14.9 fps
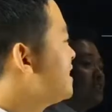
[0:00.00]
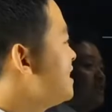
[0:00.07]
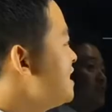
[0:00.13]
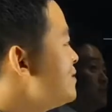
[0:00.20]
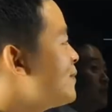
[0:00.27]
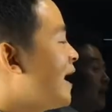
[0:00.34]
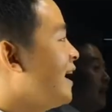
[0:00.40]

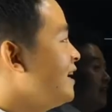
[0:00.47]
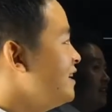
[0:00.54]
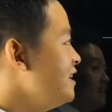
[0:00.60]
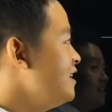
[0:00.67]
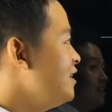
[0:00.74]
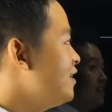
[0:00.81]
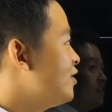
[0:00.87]

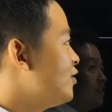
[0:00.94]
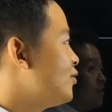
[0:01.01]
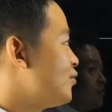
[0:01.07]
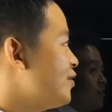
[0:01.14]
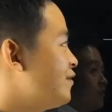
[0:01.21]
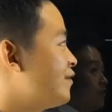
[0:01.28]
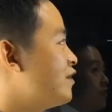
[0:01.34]
110
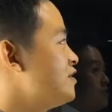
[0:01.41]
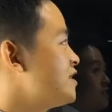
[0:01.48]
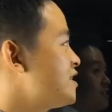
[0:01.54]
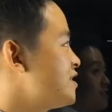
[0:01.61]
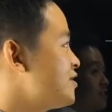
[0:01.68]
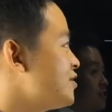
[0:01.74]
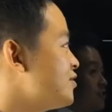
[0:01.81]

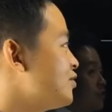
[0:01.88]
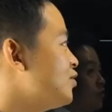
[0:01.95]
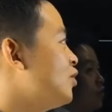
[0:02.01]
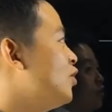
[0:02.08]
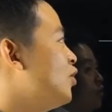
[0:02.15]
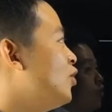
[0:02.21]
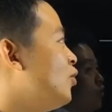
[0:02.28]
refers
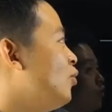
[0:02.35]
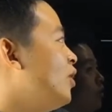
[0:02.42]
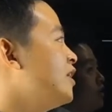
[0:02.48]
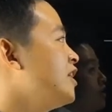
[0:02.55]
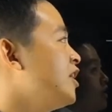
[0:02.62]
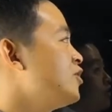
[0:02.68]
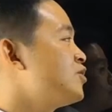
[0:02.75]
to
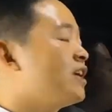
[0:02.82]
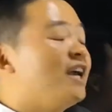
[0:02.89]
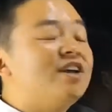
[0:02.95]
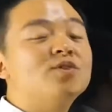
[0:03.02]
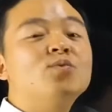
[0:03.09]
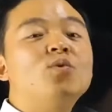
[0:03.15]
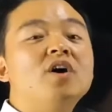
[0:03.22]

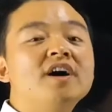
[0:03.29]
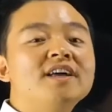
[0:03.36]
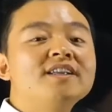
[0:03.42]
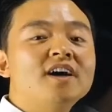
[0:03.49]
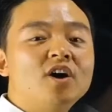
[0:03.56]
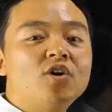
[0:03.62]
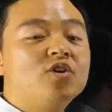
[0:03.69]

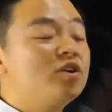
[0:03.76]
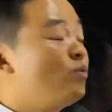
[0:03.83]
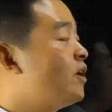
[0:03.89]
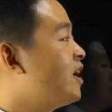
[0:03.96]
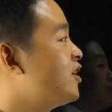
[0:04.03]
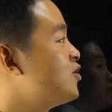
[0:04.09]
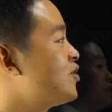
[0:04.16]
101 or
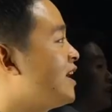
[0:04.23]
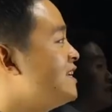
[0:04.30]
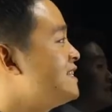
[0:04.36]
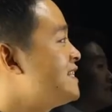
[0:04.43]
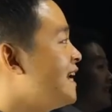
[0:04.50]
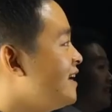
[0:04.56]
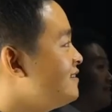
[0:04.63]

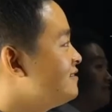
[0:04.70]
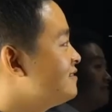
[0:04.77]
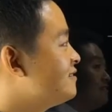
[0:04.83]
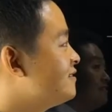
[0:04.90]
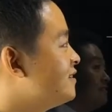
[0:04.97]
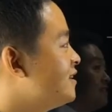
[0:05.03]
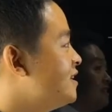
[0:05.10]
110.
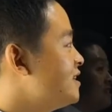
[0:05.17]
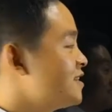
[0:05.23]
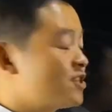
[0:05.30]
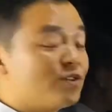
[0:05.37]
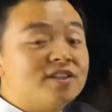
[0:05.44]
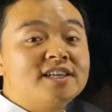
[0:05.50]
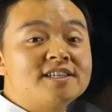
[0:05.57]

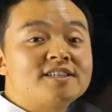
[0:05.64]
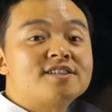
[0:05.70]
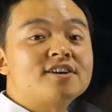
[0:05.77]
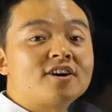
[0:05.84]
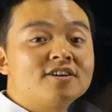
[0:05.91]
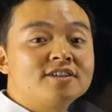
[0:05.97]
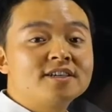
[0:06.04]
So let's
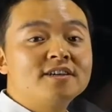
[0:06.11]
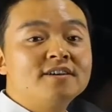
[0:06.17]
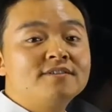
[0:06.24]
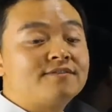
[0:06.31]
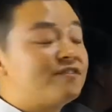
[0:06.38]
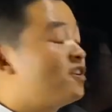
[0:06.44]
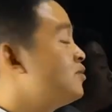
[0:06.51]
start
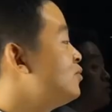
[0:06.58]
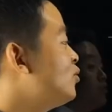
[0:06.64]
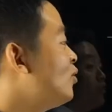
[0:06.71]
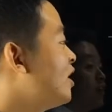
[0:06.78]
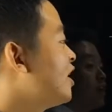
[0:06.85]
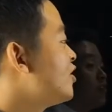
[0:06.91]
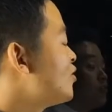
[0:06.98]
from
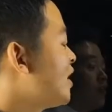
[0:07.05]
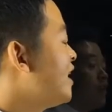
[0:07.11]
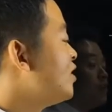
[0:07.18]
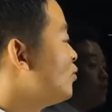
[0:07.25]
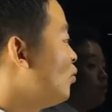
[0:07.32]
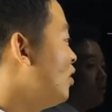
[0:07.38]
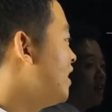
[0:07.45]

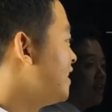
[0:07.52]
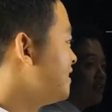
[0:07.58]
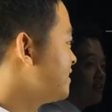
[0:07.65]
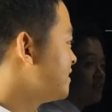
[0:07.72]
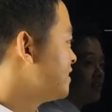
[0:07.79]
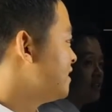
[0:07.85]
101.